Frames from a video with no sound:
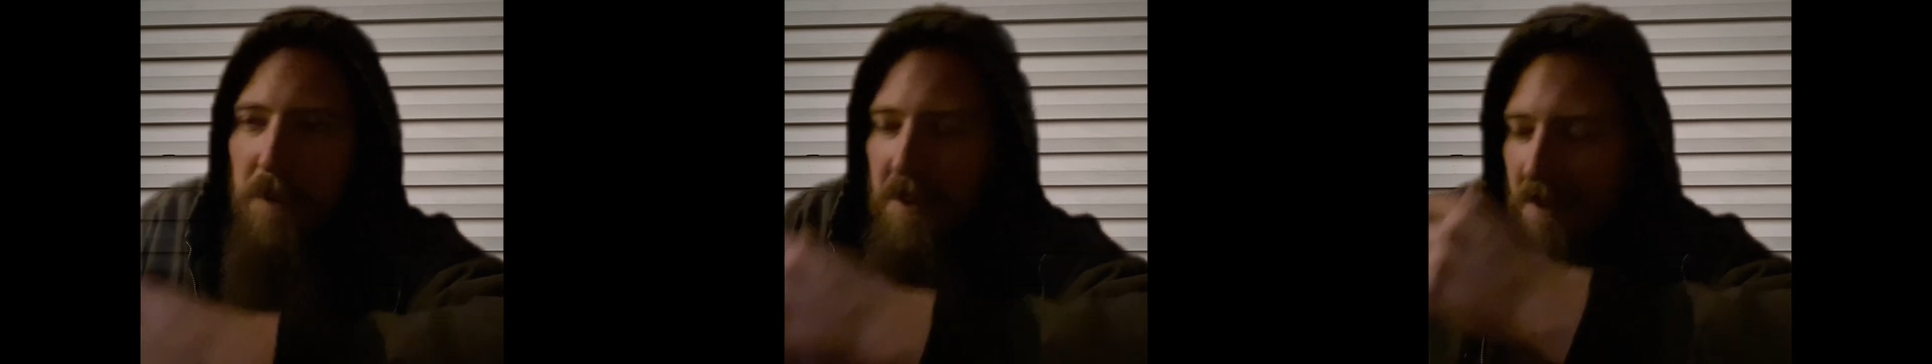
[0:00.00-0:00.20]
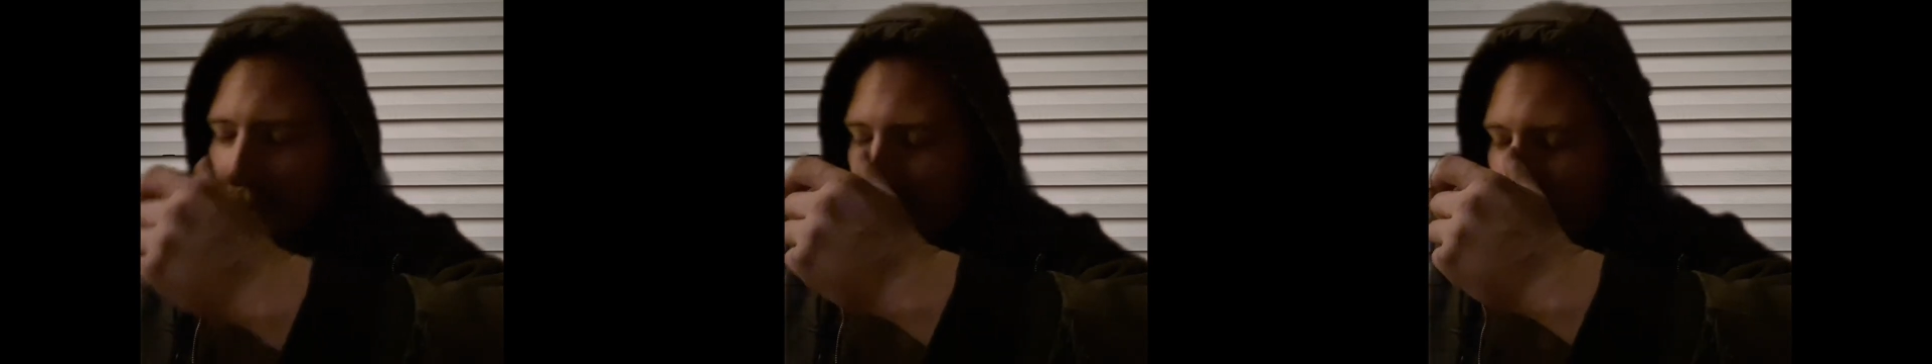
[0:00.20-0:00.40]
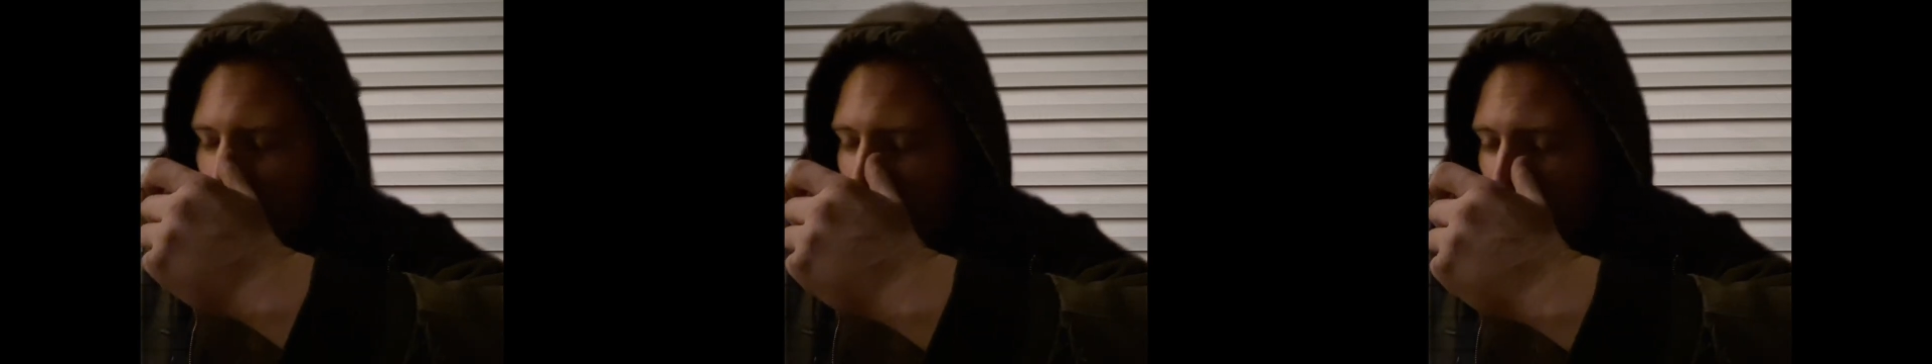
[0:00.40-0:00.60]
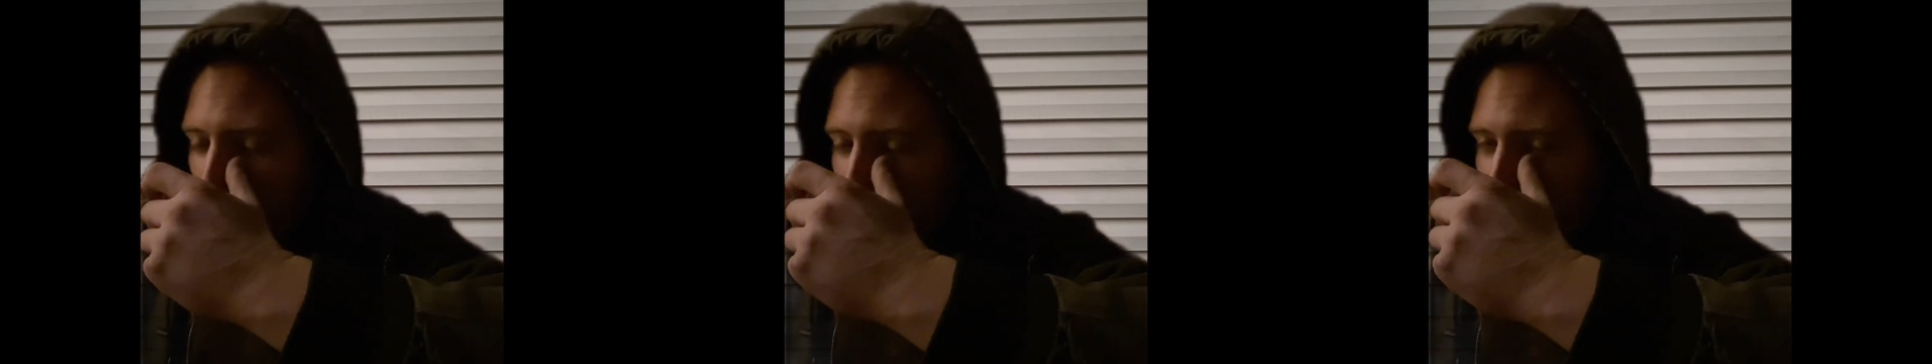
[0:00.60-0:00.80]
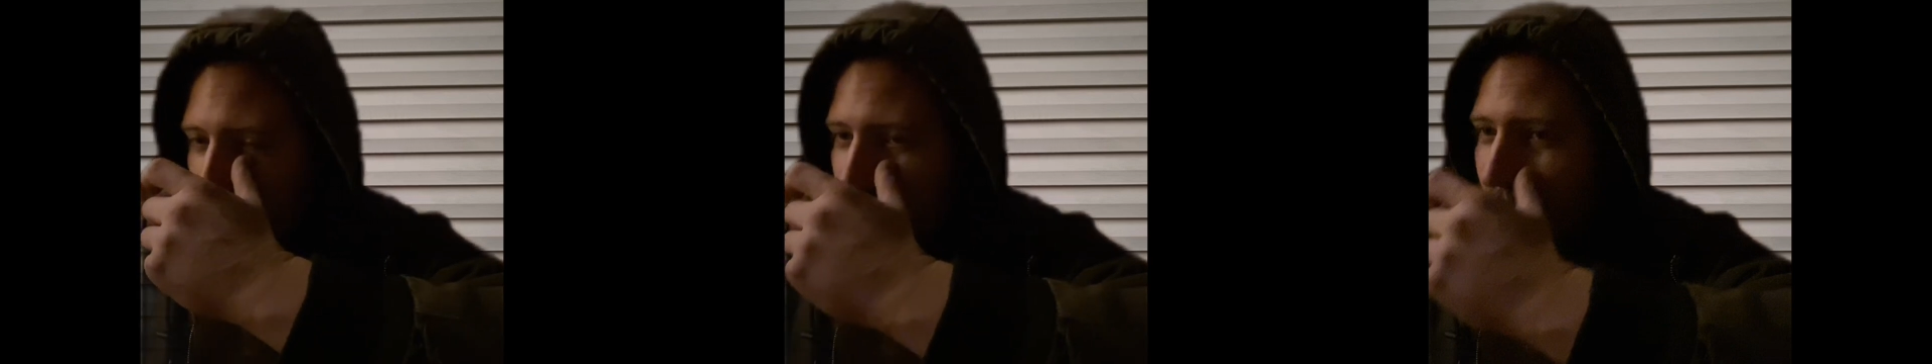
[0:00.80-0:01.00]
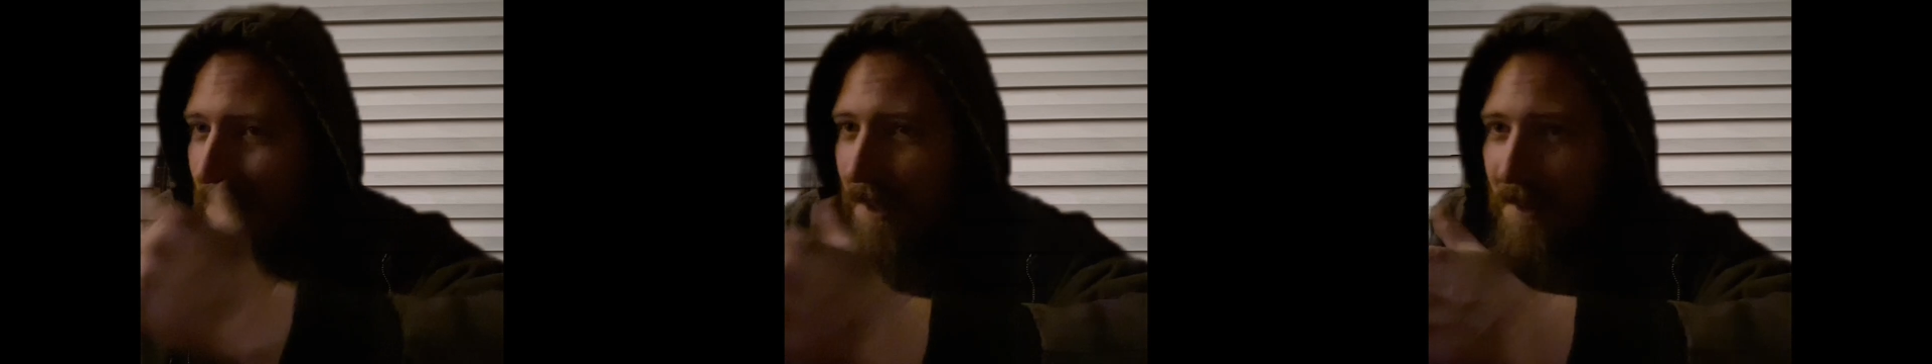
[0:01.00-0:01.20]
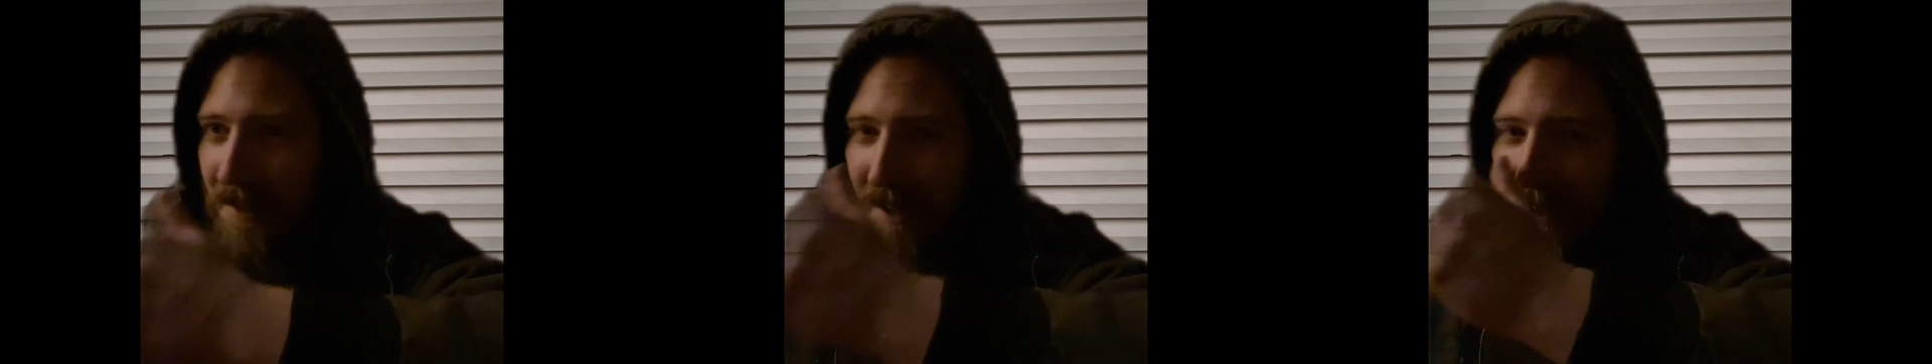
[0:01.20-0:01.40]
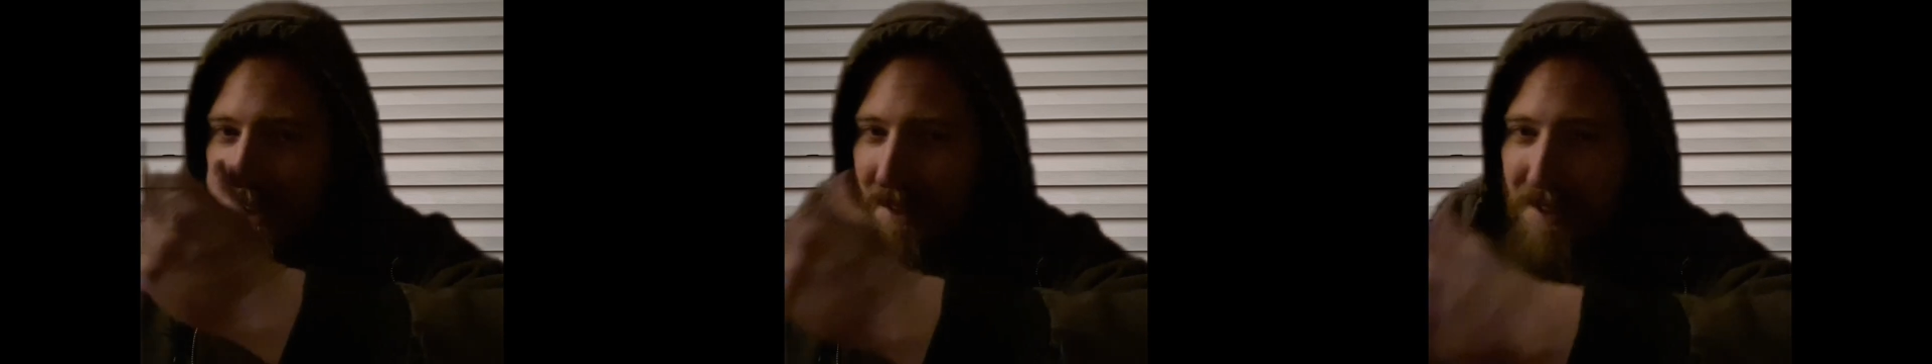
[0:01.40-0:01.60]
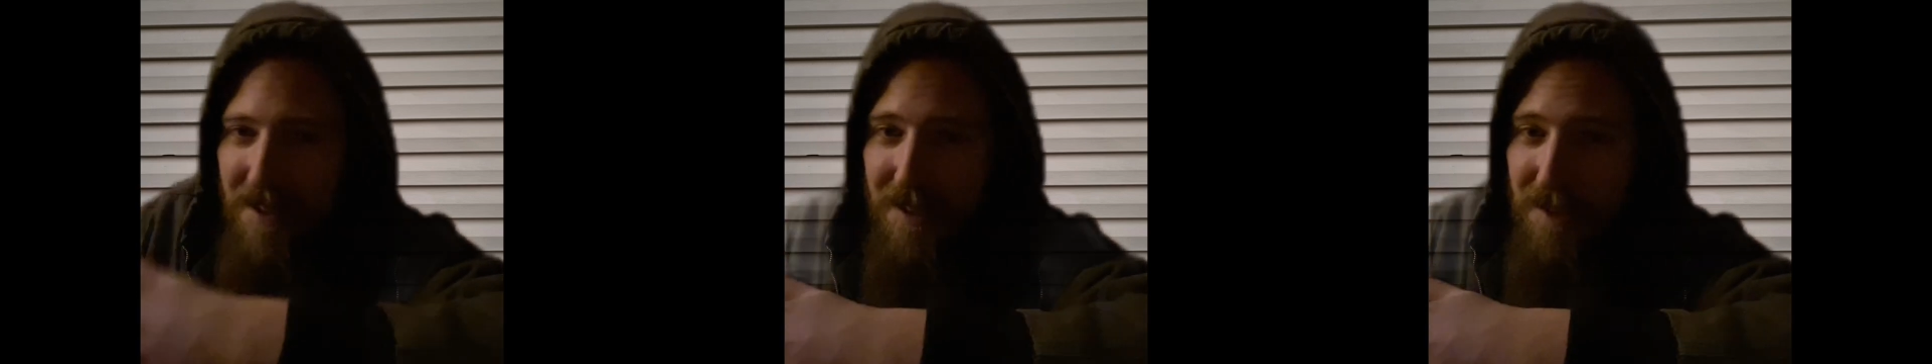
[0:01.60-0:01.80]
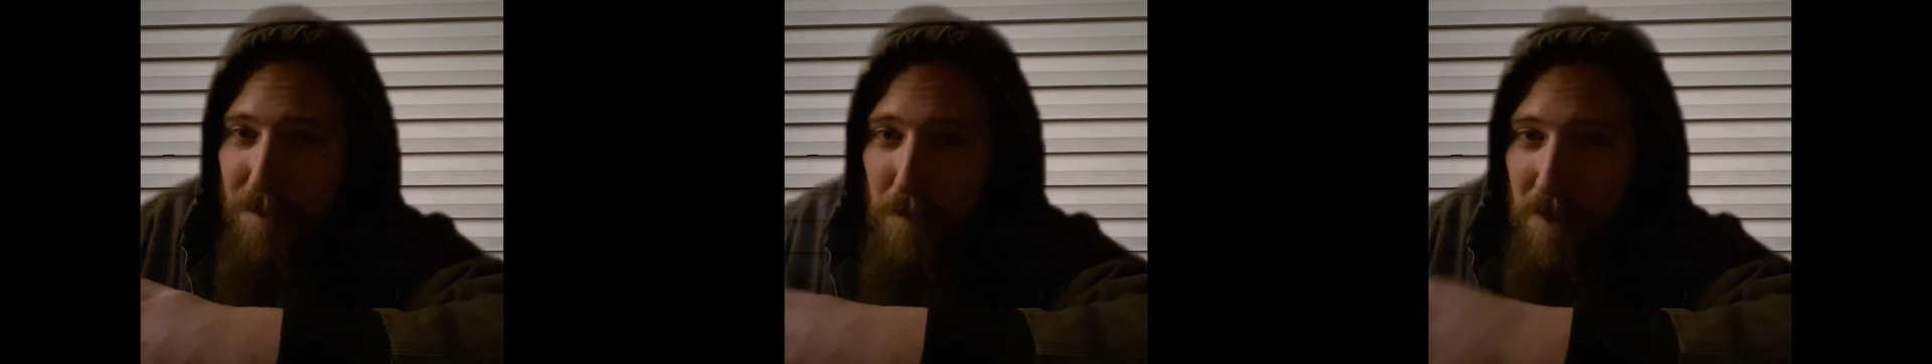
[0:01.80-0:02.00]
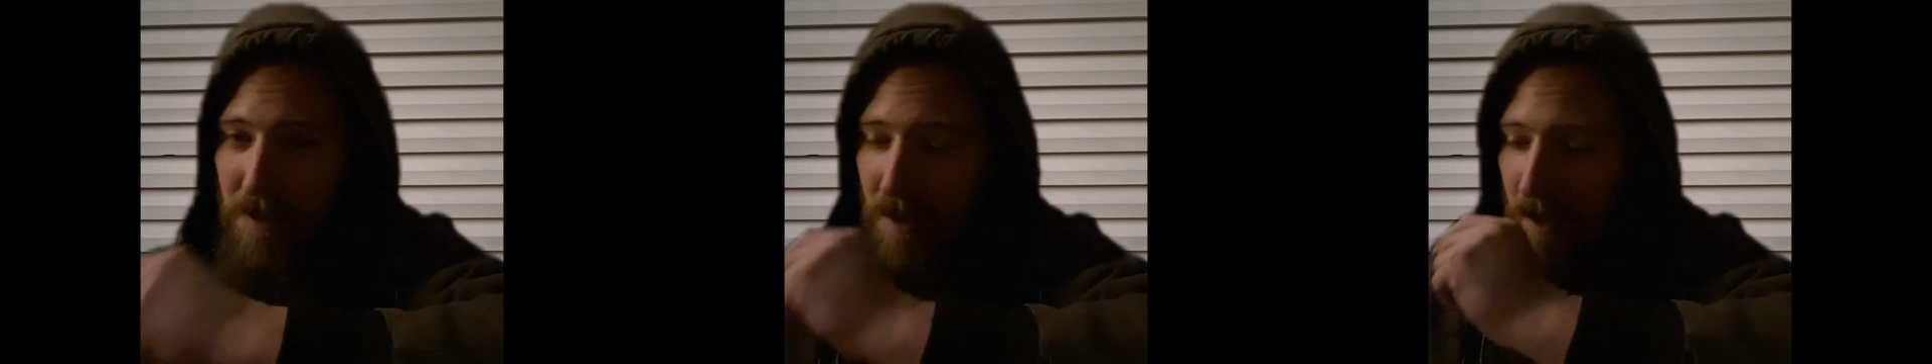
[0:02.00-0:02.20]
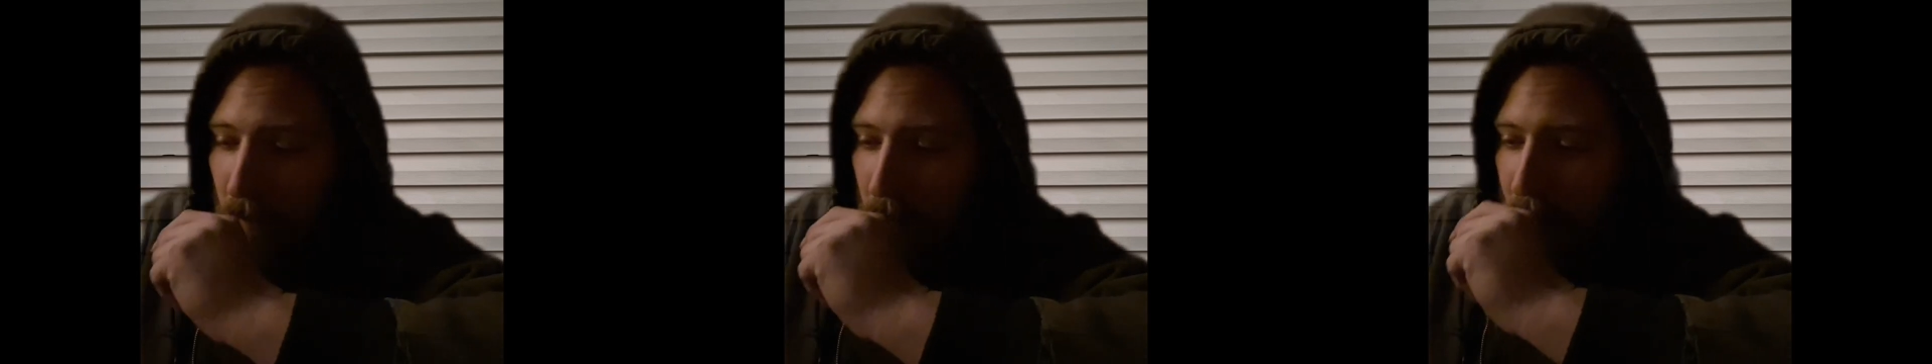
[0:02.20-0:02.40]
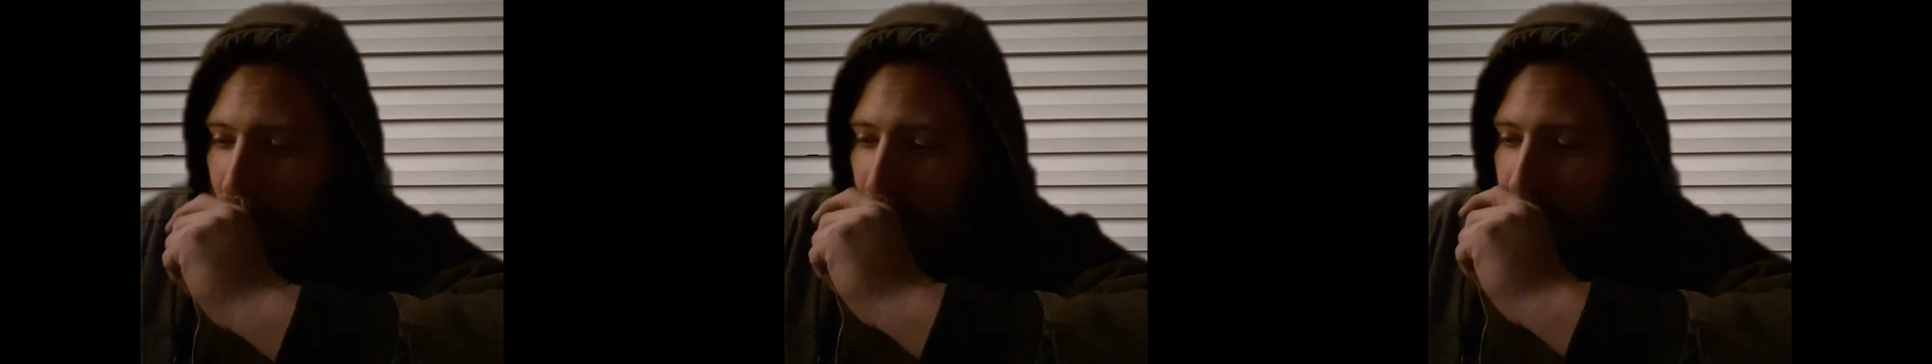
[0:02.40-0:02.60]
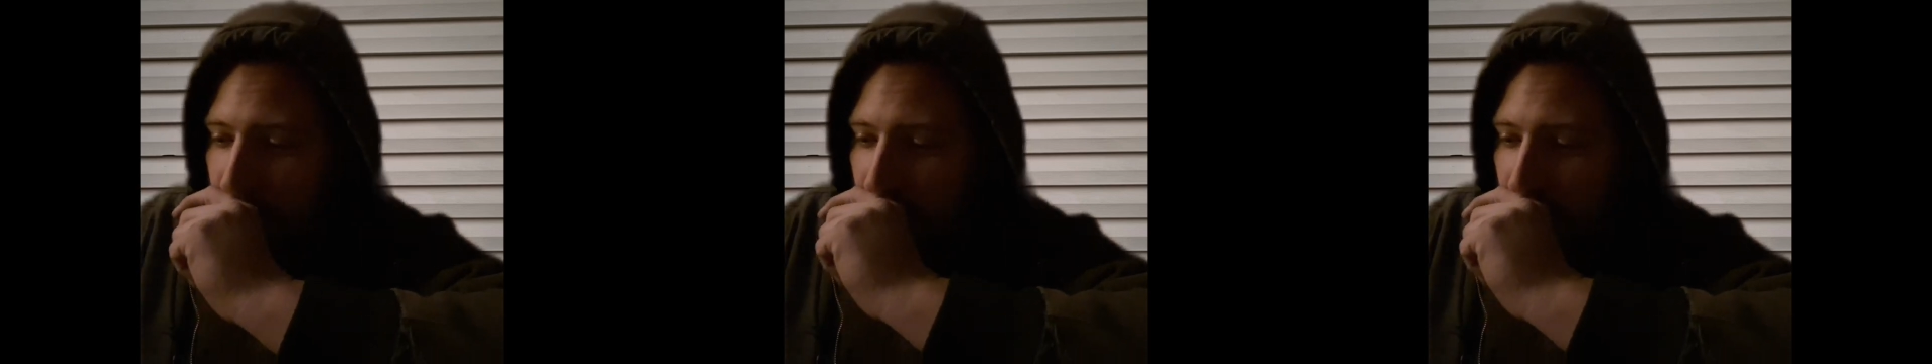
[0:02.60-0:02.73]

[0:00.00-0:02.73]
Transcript: He's pretty much said, nah, it ain't gonna be that, man.